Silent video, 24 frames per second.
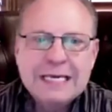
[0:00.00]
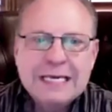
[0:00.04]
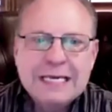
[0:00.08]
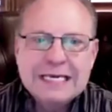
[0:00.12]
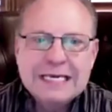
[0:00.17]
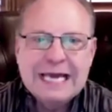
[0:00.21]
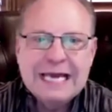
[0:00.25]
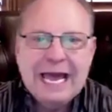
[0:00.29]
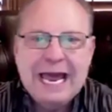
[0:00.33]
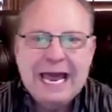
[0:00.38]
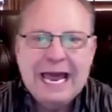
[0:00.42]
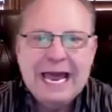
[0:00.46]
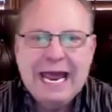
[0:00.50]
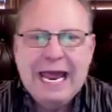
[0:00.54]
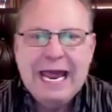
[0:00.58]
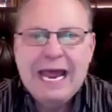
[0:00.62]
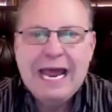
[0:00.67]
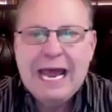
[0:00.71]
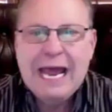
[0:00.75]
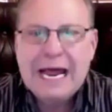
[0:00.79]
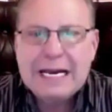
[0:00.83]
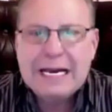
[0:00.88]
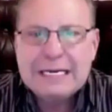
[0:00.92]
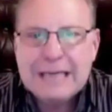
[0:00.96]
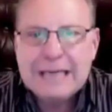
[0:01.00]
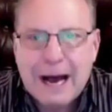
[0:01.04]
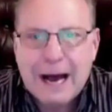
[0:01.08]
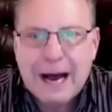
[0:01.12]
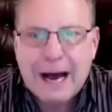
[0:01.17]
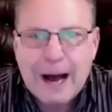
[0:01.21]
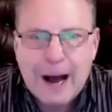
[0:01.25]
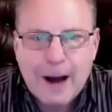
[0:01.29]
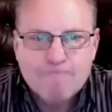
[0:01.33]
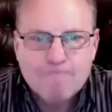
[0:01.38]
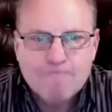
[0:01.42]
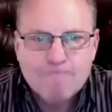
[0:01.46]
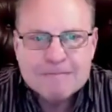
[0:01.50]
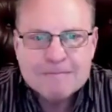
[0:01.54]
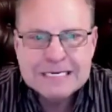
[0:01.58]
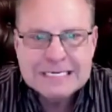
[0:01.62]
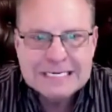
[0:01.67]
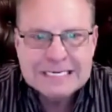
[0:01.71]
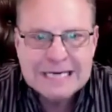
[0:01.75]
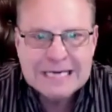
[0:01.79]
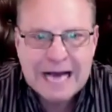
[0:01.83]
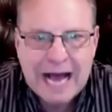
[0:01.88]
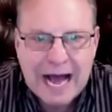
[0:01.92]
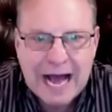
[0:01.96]
And,
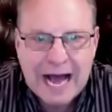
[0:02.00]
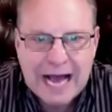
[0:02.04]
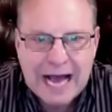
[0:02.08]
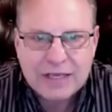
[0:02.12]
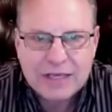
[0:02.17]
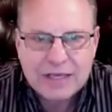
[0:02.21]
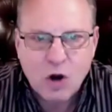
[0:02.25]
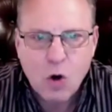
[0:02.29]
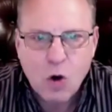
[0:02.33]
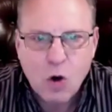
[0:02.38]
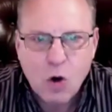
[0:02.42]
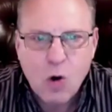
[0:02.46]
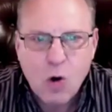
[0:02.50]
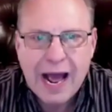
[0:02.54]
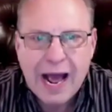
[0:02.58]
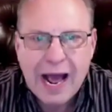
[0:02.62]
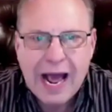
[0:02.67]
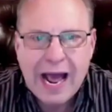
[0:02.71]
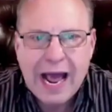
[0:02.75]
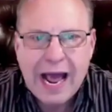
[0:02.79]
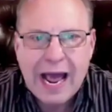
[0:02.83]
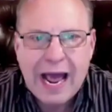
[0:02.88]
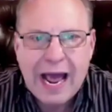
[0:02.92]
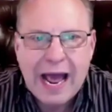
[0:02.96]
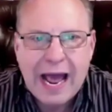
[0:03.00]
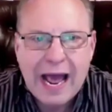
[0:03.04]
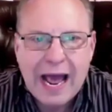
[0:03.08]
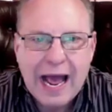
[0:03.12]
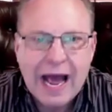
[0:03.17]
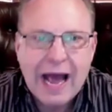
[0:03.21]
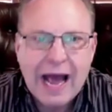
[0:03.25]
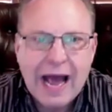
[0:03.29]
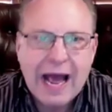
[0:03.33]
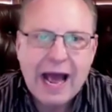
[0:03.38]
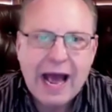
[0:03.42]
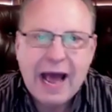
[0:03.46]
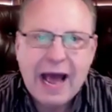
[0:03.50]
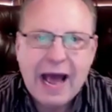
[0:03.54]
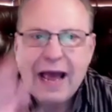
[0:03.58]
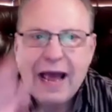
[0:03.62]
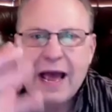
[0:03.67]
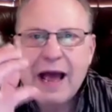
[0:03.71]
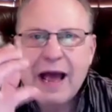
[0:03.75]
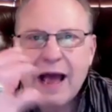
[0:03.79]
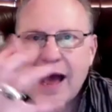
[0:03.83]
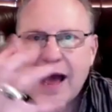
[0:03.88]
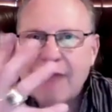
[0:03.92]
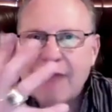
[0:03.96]

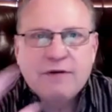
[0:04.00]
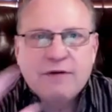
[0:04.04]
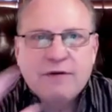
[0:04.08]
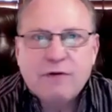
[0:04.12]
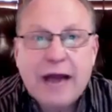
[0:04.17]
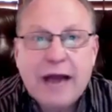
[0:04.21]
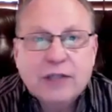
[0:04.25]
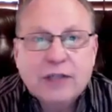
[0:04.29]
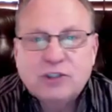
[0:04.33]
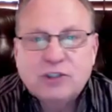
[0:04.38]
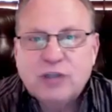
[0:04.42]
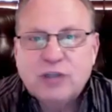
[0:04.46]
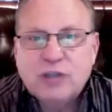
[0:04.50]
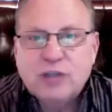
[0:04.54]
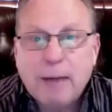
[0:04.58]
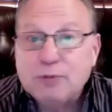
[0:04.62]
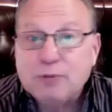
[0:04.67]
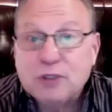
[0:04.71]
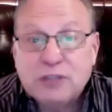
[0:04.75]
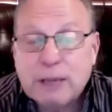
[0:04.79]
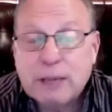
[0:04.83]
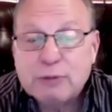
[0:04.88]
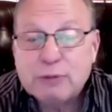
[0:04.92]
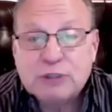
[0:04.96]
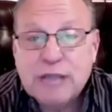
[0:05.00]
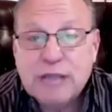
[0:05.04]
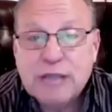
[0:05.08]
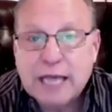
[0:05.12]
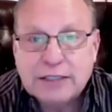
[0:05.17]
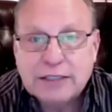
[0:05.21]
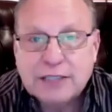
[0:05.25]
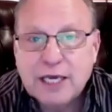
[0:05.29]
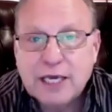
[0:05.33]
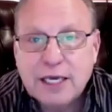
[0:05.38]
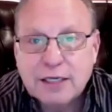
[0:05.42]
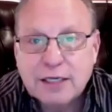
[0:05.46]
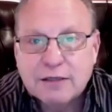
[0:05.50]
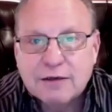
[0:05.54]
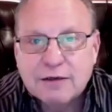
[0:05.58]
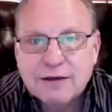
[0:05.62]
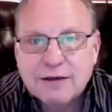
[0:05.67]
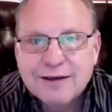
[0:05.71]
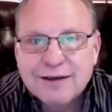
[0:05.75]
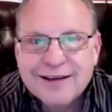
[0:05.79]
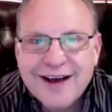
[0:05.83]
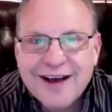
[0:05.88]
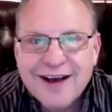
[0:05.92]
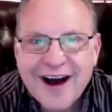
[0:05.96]
I've never had a job since I was 19.
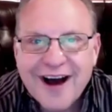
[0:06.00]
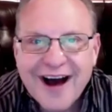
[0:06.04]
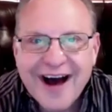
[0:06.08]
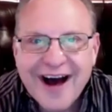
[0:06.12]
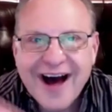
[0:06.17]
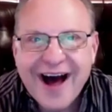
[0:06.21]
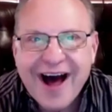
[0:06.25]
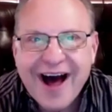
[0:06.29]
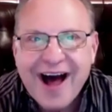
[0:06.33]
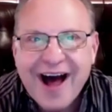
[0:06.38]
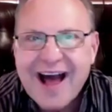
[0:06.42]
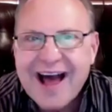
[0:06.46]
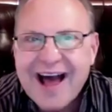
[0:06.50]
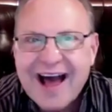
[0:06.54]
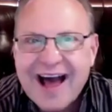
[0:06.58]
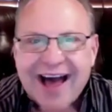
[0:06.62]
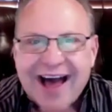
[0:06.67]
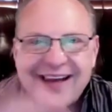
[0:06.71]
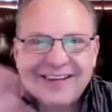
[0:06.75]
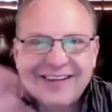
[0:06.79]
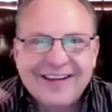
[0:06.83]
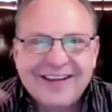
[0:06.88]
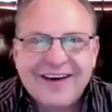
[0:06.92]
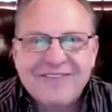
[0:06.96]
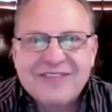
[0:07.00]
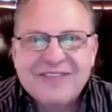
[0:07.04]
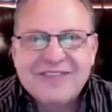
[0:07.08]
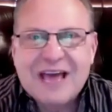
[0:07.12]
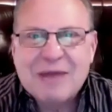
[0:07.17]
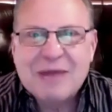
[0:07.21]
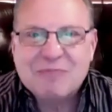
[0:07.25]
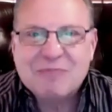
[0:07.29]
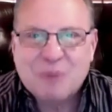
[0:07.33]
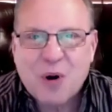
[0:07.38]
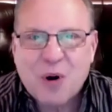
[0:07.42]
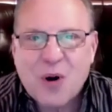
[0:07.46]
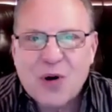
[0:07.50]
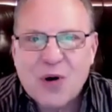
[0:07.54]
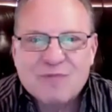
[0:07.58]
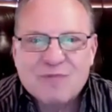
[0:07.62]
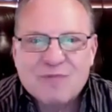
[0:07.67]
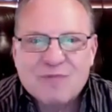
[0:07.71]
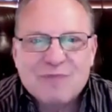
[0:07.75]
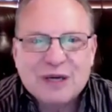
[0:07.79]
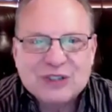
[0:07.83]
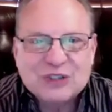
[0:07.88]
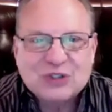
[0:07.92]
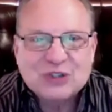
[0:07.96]
I love that part of
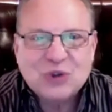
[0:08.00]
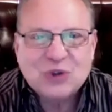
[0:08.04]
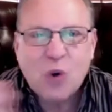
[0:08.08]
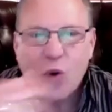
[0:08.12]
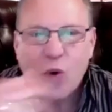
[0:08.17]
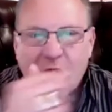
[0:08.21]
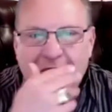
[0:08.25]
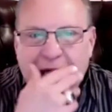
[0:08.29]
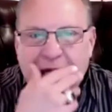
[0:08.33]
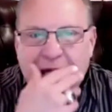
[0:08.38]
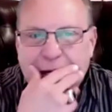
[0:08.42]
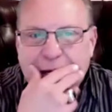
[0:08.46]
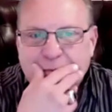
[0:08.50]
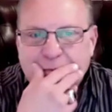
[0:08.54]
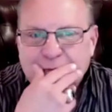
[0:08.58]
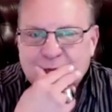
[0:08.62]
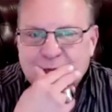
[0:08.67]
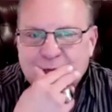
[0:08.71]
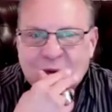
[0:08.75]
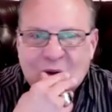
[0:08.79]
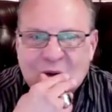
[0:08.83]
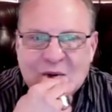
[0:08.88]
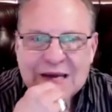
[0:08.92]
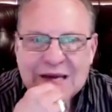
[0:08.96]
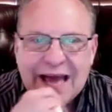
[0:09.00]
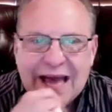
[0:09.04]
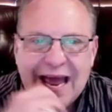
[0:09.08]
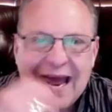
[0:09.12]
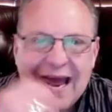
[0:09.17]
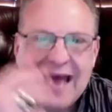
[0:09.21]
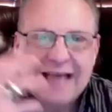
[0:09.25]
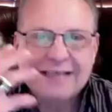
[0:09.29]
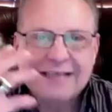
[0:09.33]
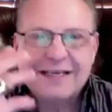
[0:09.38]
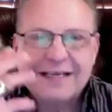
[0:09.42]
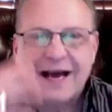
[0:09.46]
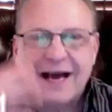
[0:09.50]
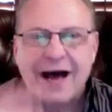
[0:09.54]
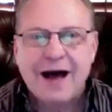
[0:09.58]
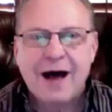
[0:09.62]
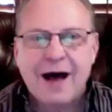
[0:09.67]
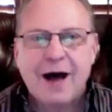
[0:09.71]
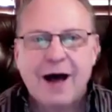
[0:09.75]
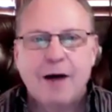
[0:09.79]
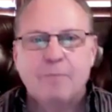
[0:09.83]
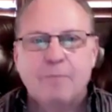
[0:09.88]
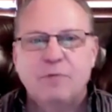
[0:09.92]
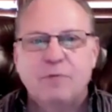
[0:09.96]
my story.
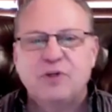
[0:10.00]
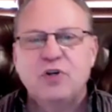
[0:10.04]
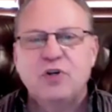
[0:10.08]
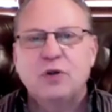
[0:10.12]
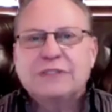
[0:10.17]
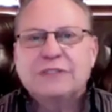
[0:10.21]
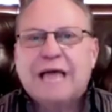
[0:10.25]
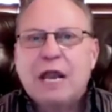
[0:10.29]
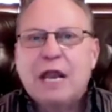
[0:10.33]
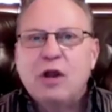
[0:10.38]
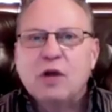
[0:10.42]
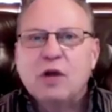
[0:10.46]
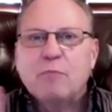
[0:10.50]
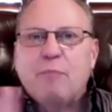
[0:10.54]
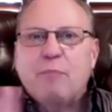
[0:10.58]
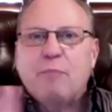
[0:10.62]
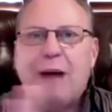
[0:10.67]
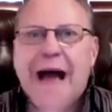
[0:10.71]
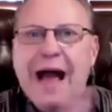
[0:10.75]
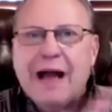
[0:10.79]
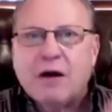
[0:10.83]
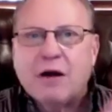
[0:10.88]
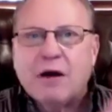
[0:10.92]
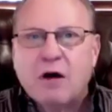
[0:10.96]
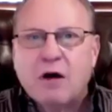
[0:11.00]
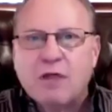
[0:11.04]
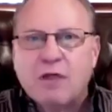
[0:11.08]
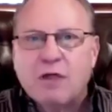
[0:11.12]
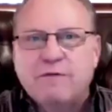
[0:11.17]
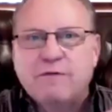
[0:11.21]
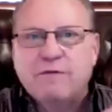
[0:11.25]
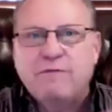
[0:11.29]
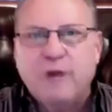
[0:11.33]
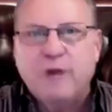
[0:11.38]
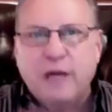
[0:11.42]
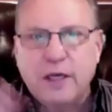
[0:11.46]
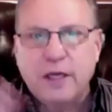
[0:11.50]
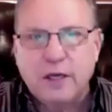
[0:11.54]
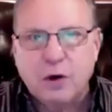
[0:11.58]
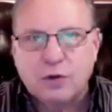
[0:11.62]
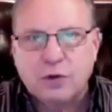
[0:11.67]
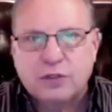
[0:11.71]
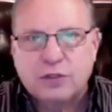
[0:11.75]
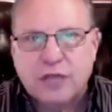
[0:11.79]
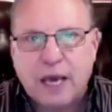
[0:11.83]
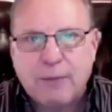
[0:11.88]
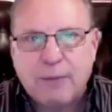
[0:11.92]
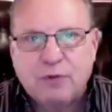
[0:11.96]
But, you know, as I look back on the
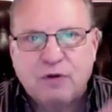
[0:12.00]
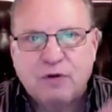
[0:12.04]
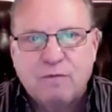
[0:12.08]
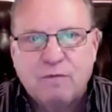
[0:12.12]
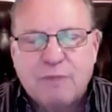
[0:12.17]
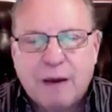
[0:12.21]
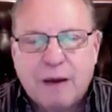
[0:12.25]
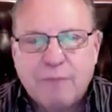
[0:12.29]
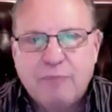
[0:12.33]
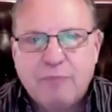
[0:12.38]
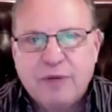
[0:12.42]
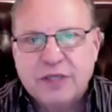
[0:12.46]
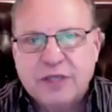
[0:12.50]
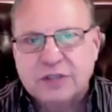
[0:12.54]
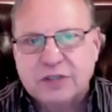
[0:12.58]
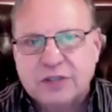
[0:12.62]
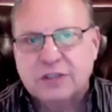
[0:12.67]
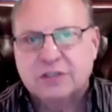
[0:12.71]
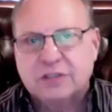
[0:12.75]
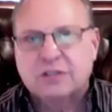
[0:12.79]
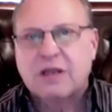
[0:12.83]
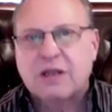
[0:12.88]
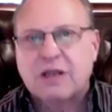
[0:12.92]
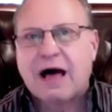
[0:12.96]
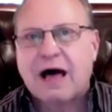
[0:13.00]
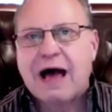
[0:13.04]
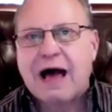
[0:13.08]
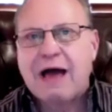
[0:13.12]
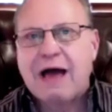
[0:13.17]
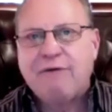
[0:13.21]
videotapes of my business life,